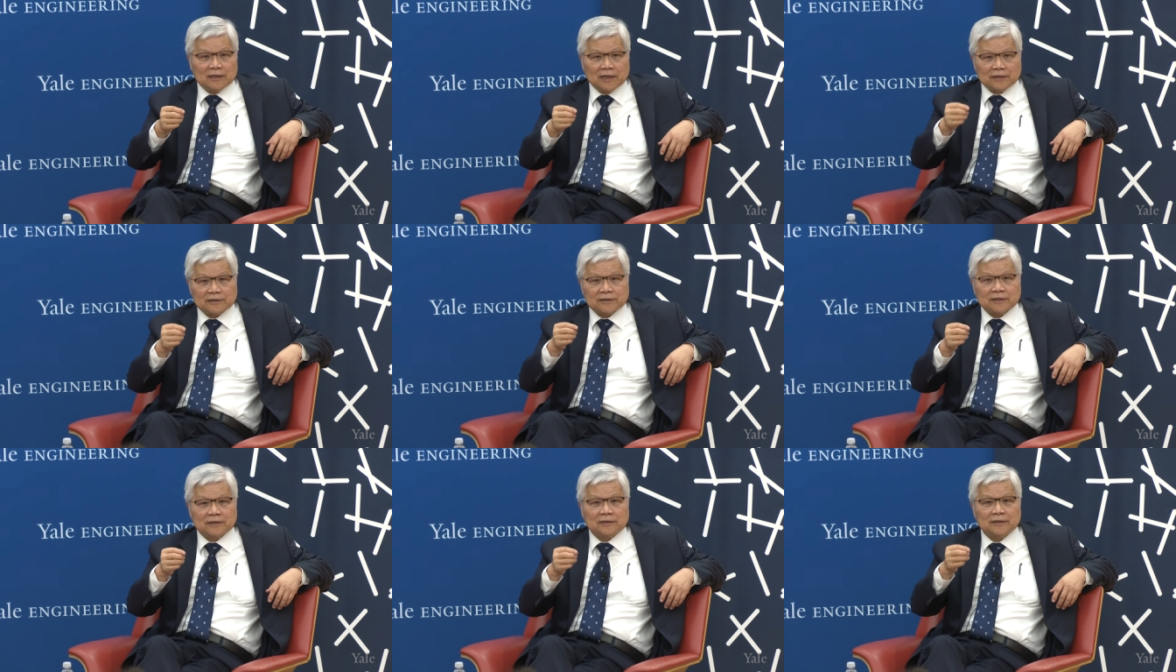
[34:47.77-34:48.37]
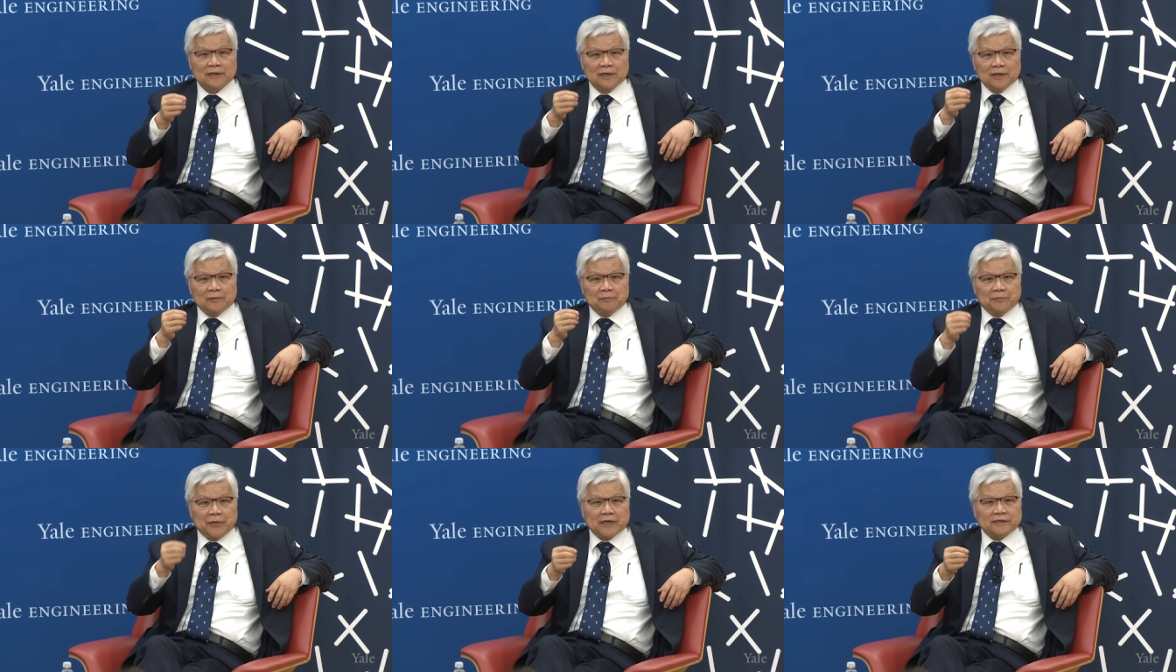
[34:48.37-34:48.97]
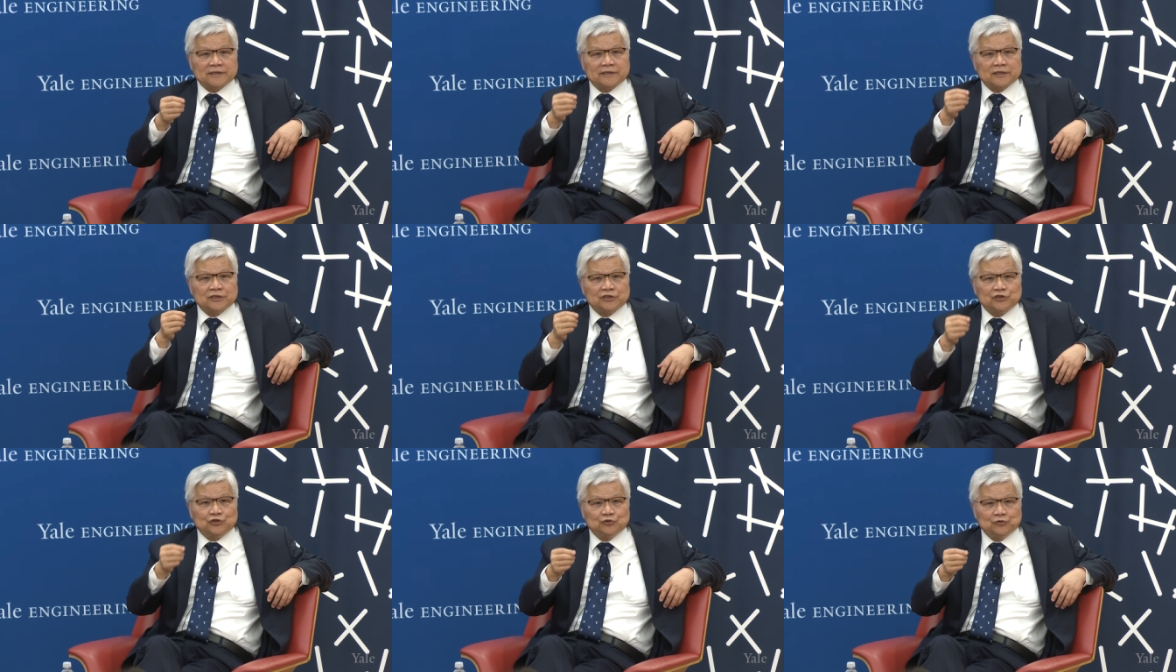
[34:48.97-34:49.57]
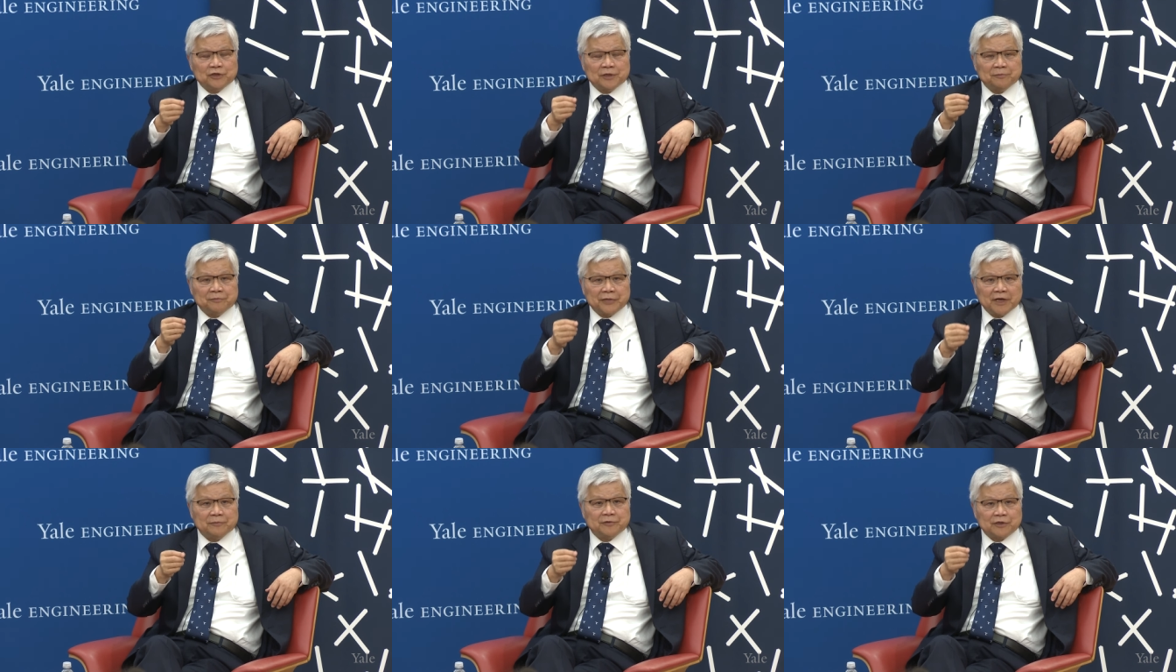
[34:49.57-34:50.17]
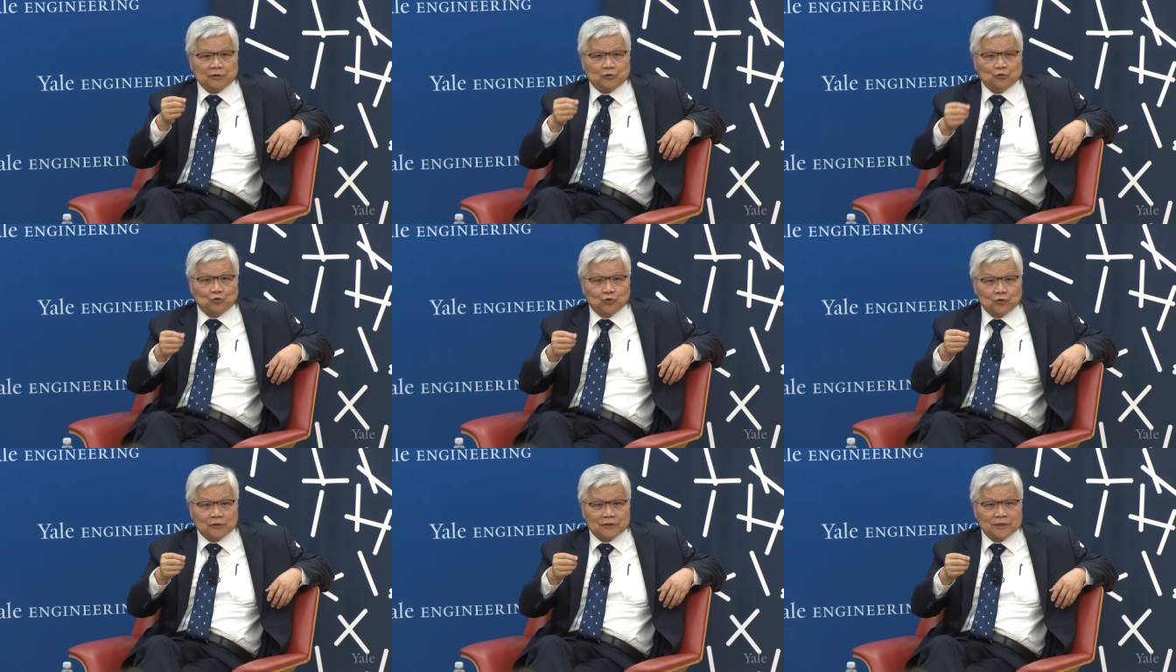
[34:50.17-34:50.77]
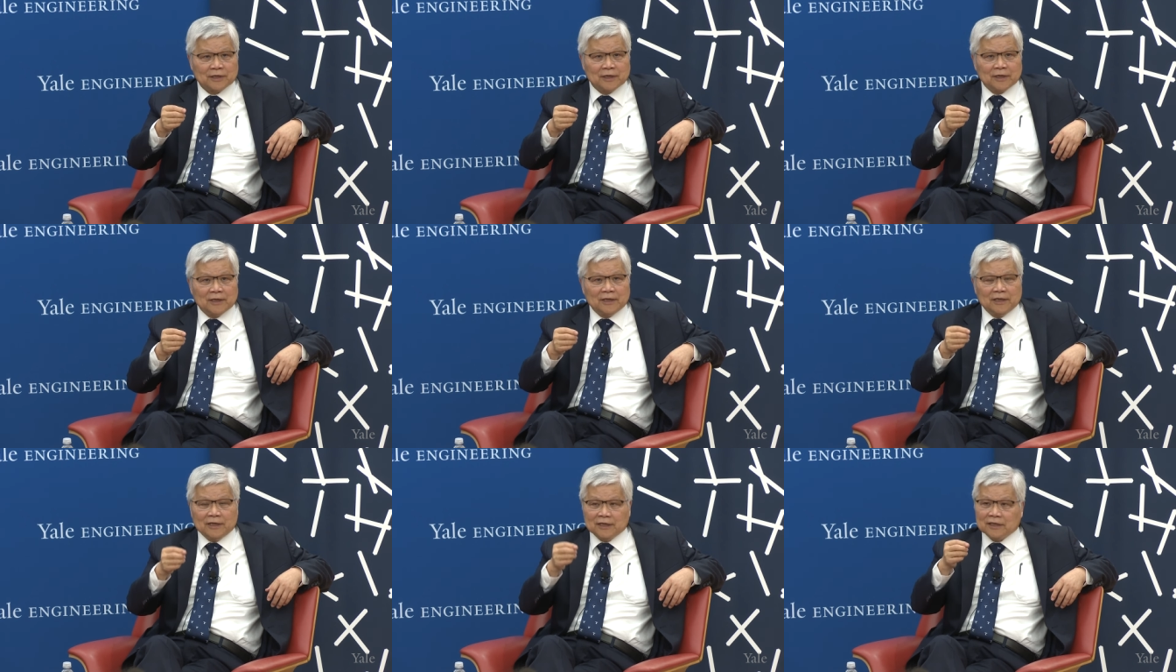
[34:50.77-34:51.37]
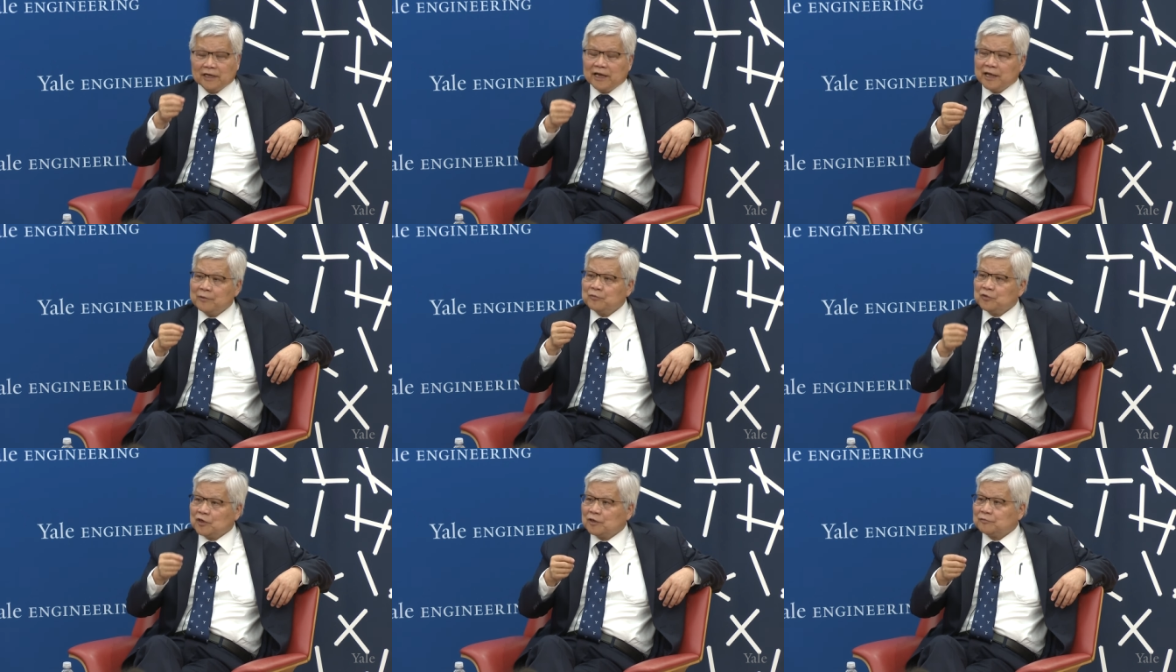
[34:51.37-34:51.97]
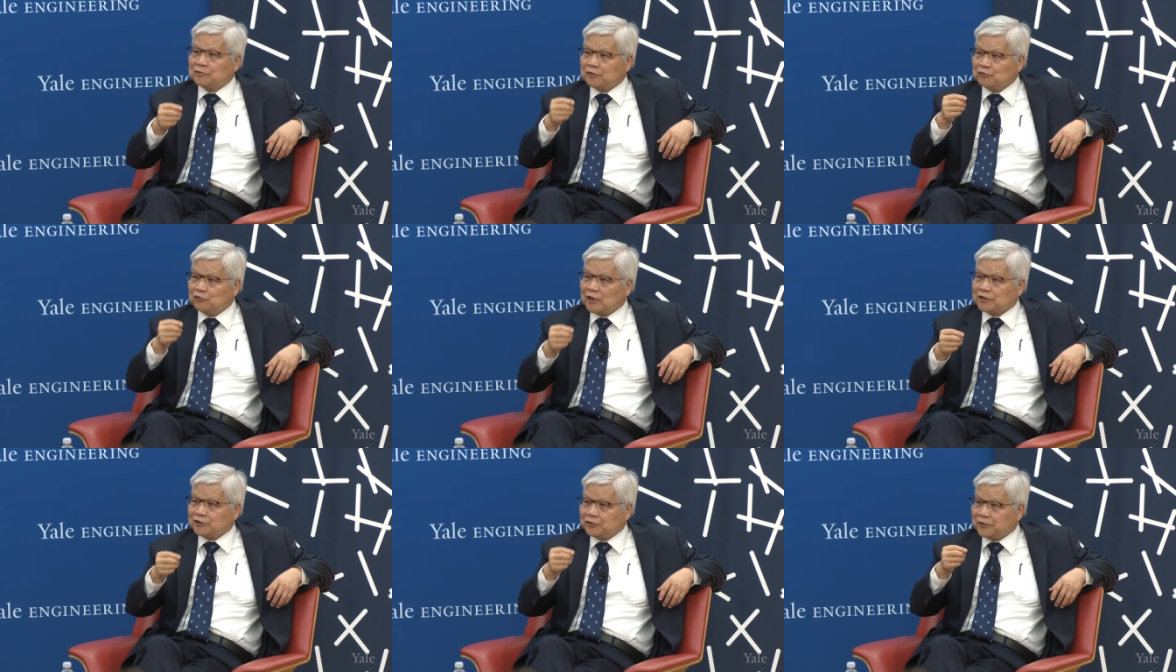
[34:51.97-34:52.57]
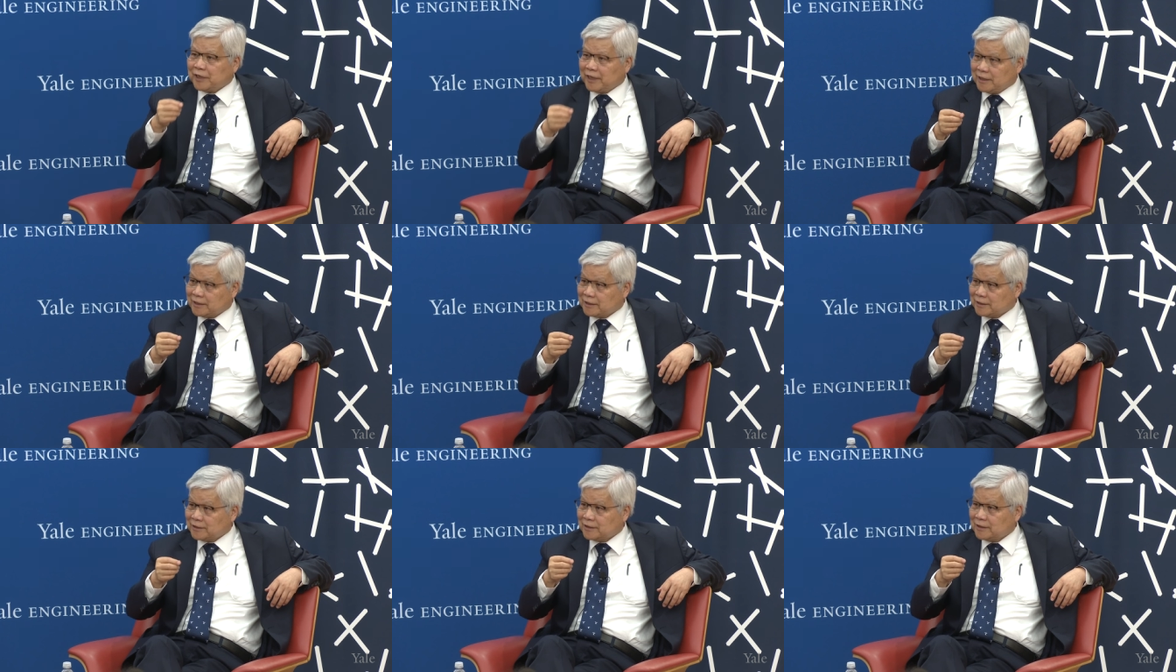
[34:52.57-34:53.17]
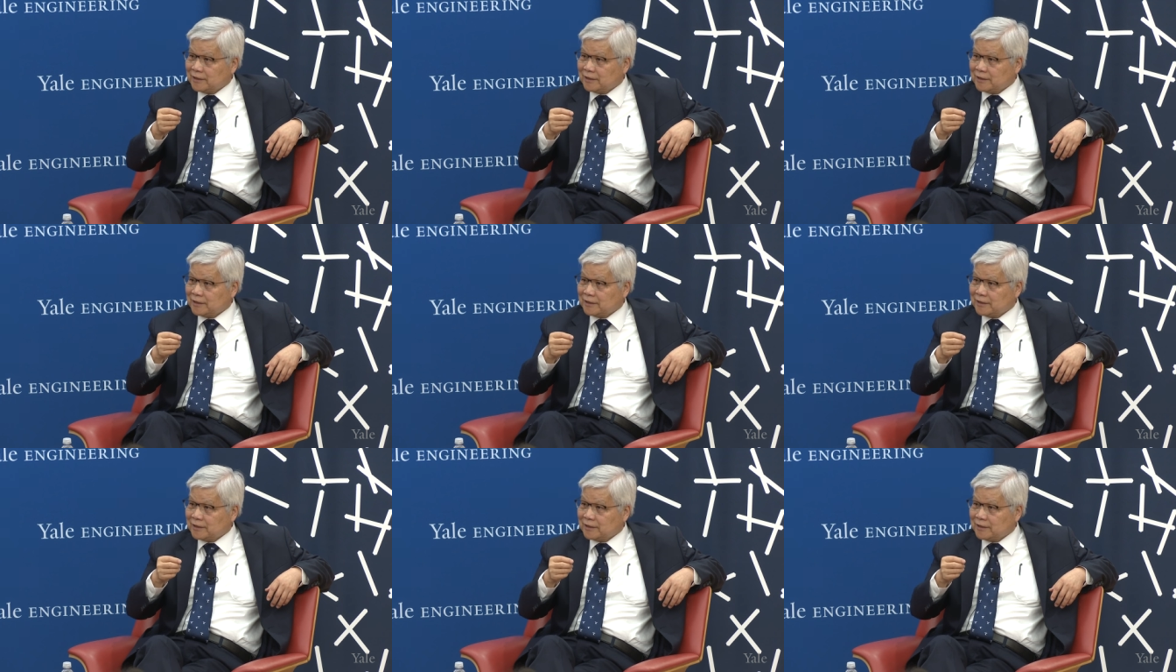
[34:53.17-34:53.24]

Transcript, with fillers: has a Best Student Paper Award in name of Roger Haken.